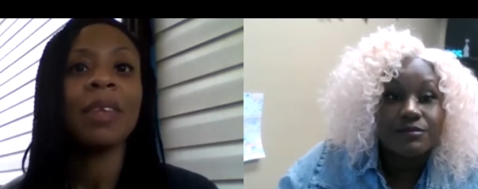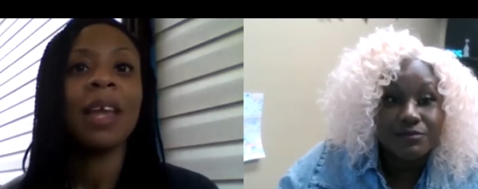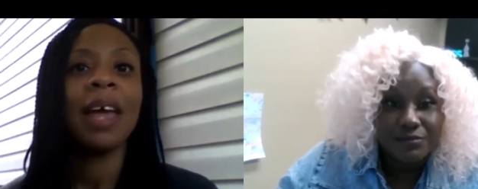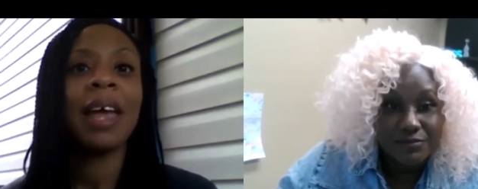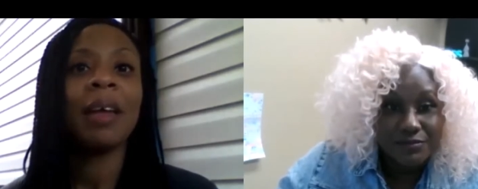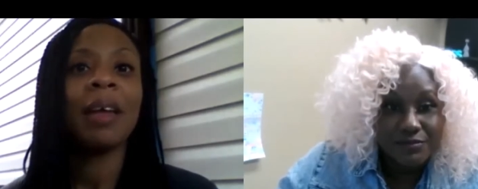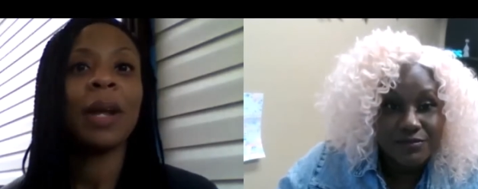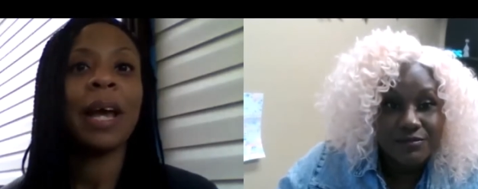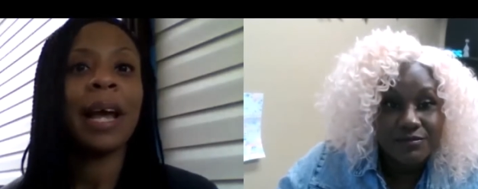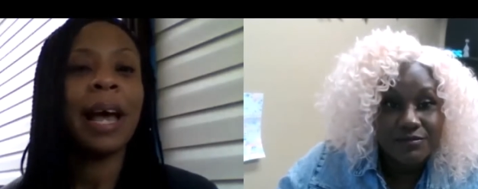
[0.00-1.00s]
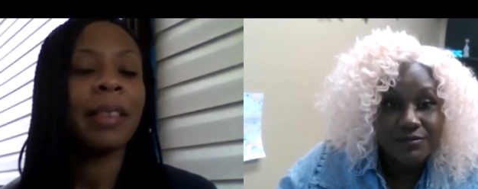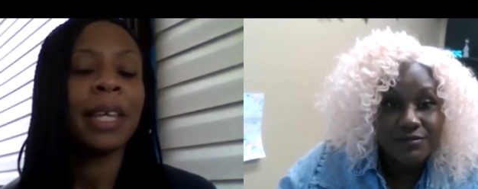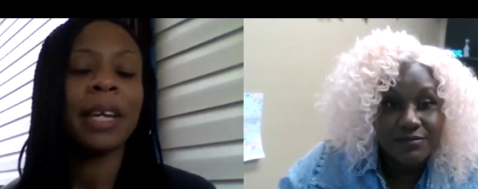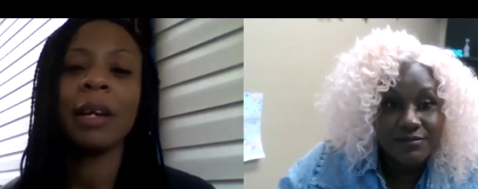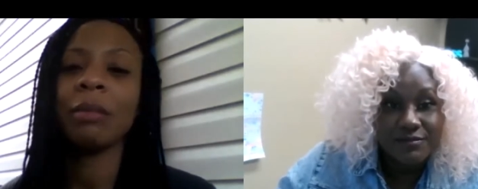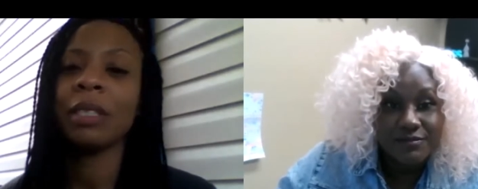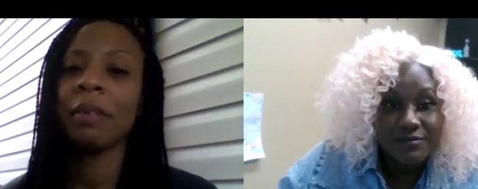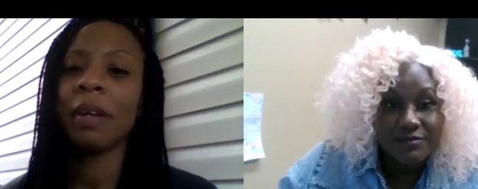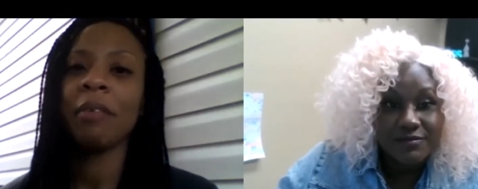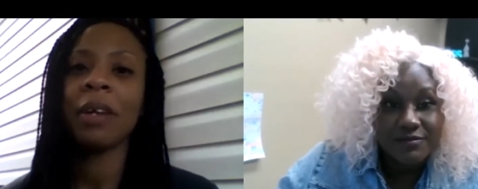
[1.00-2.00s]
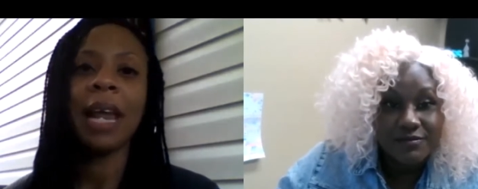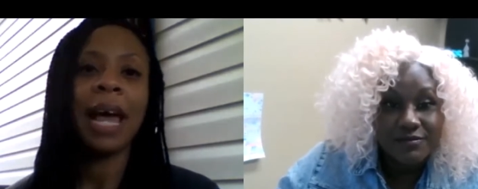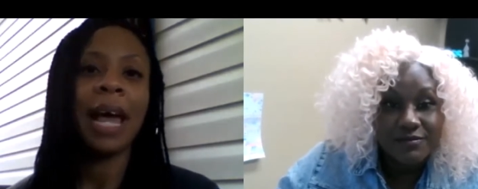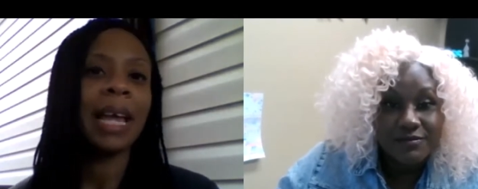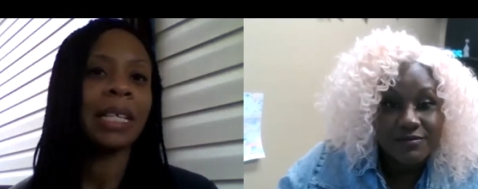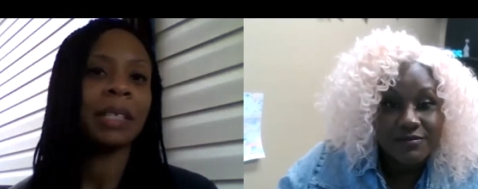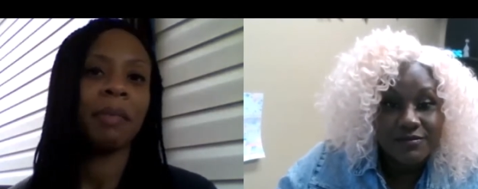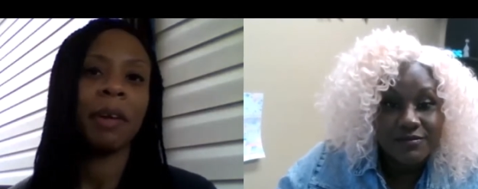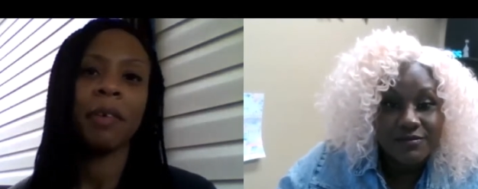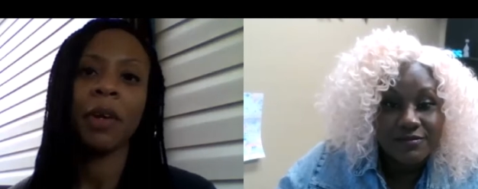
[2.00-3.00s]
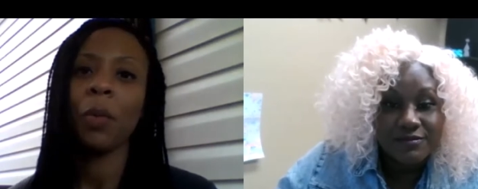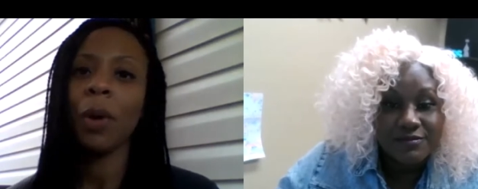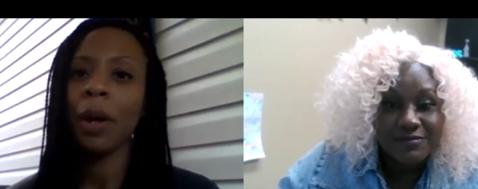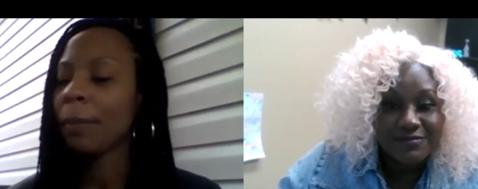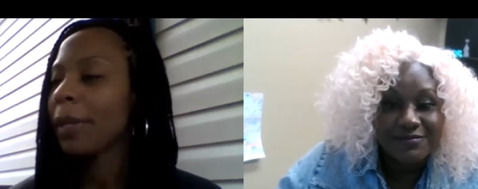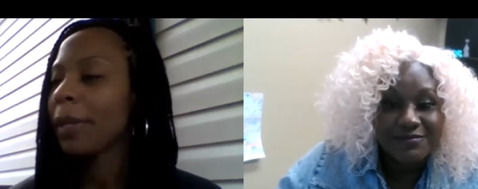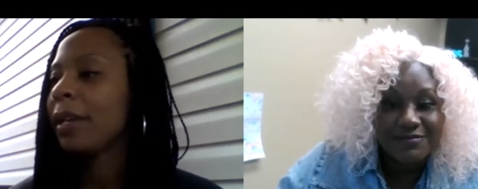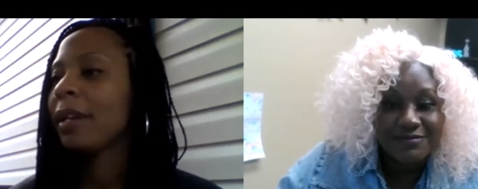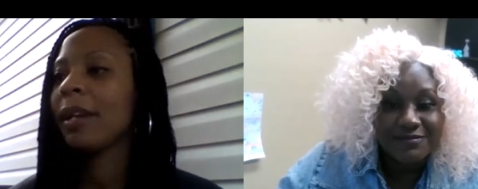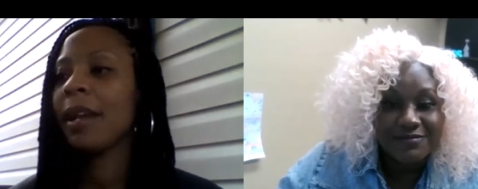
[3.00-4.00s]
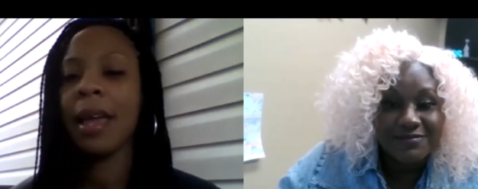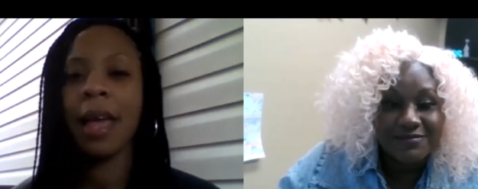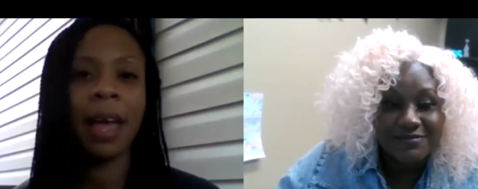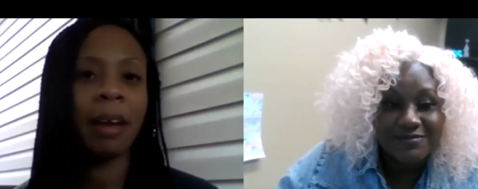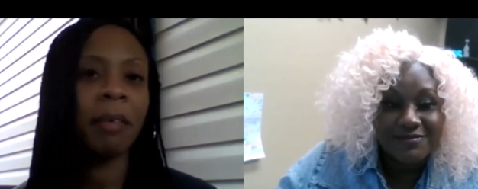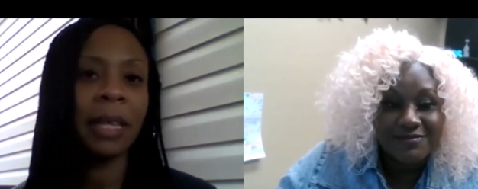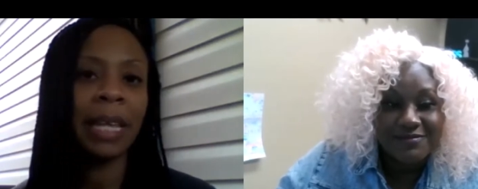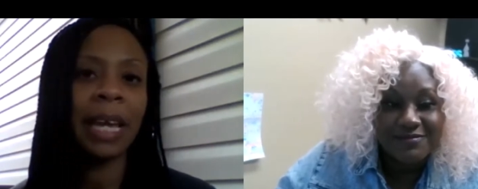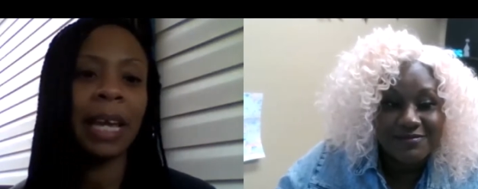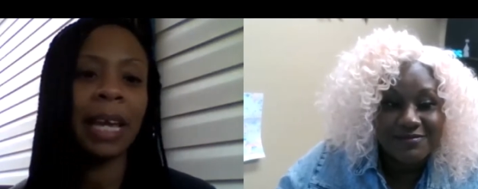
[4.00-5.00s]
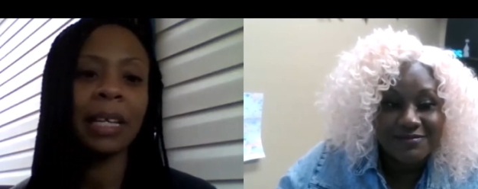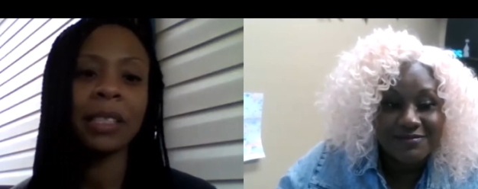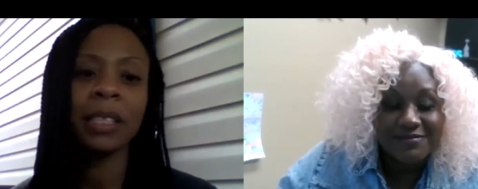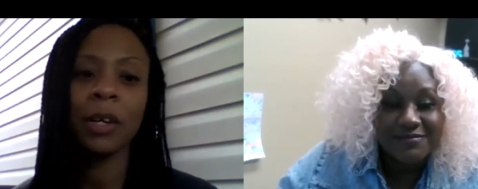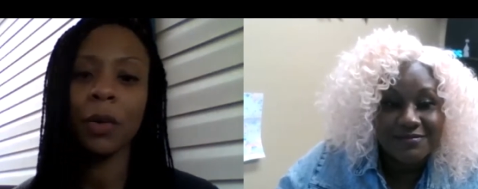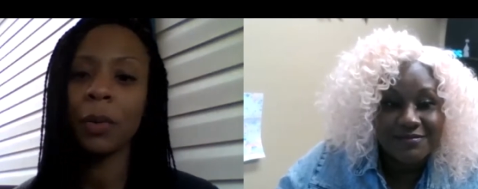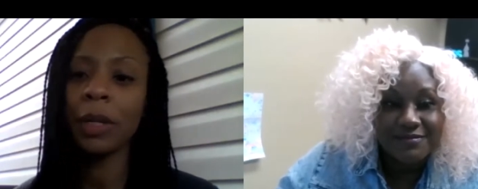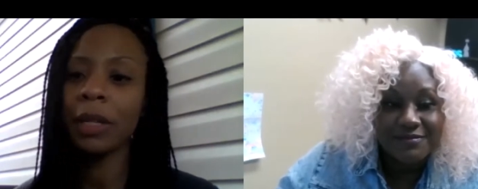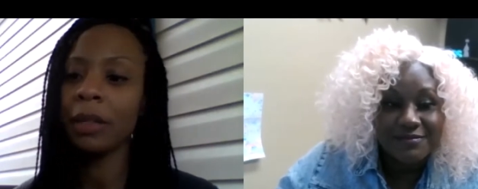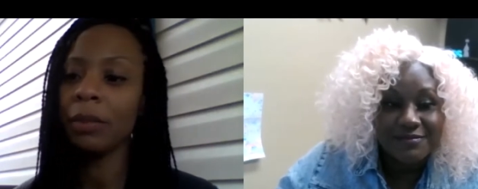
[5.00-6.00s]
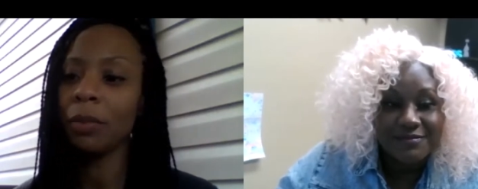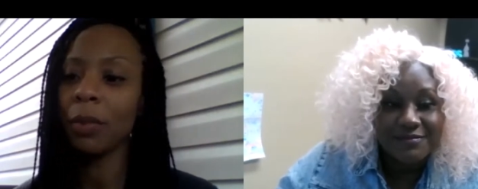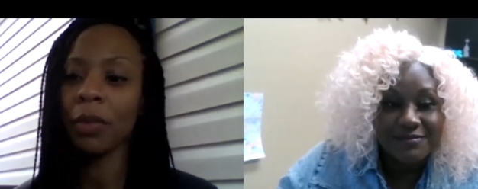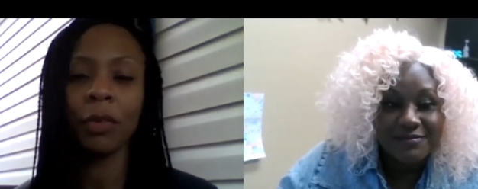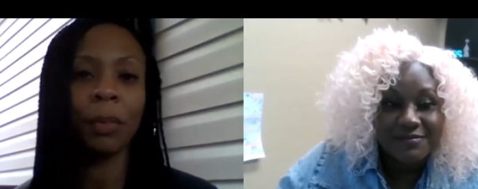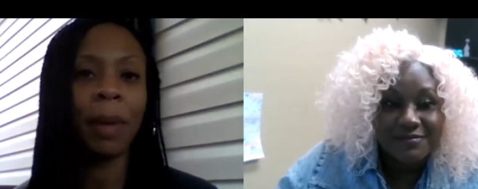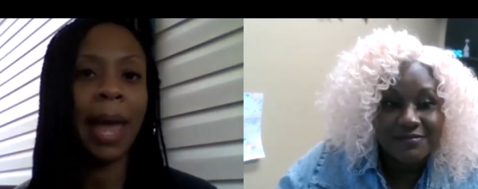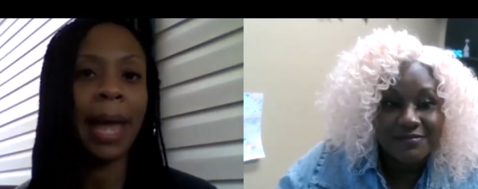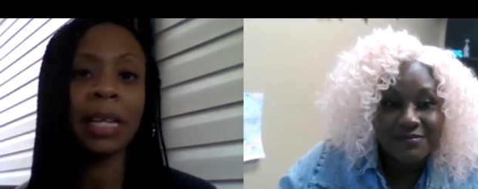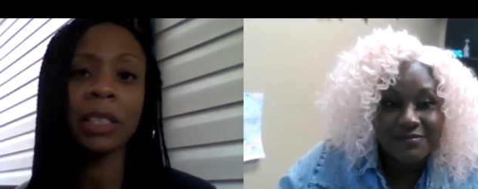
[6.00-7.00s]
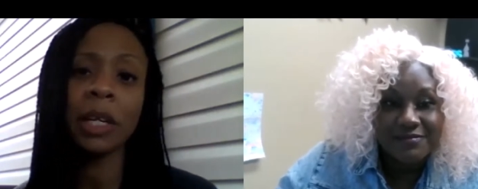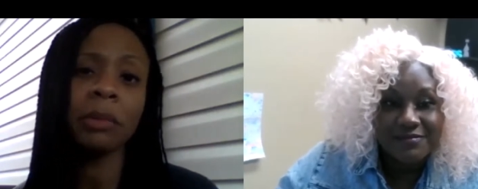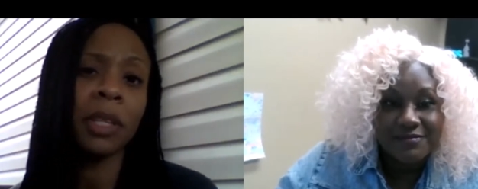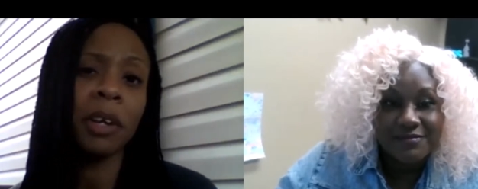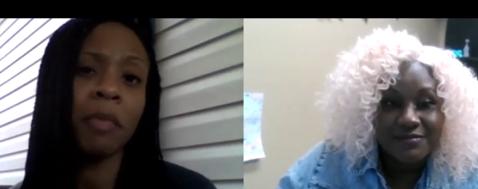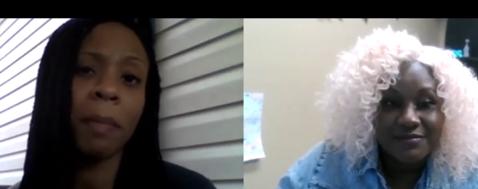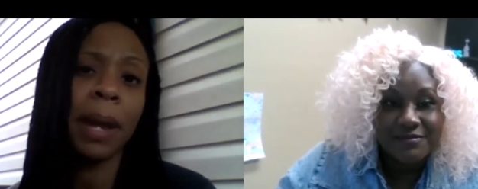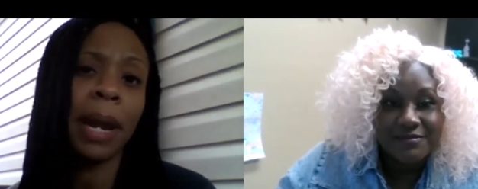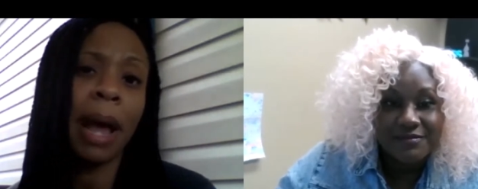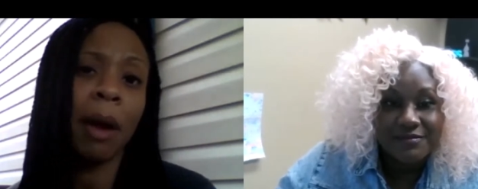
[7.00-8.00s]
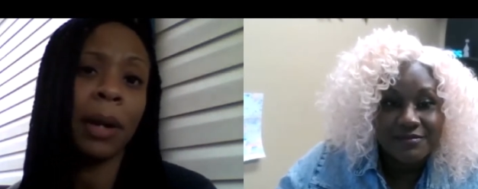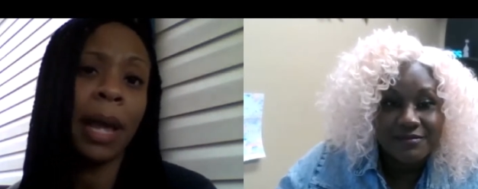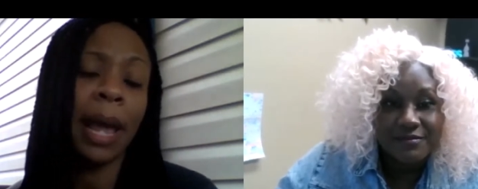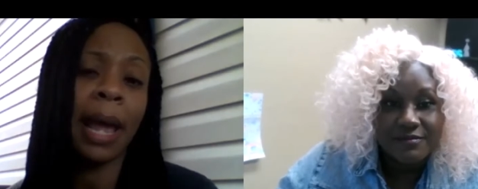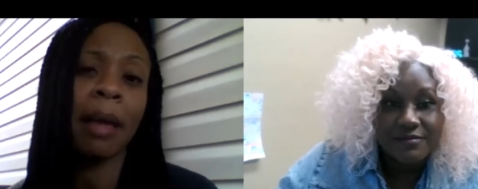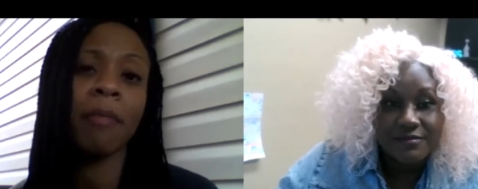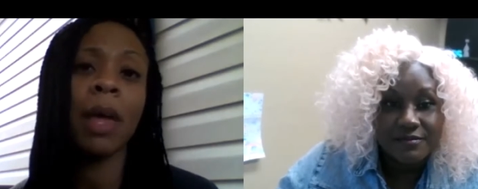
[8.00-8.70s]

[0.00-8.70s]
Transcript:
Speaker 1: And when I got there, they was very nice, very welcoming, everything. So we went through the package. I was there for about an hour and a half.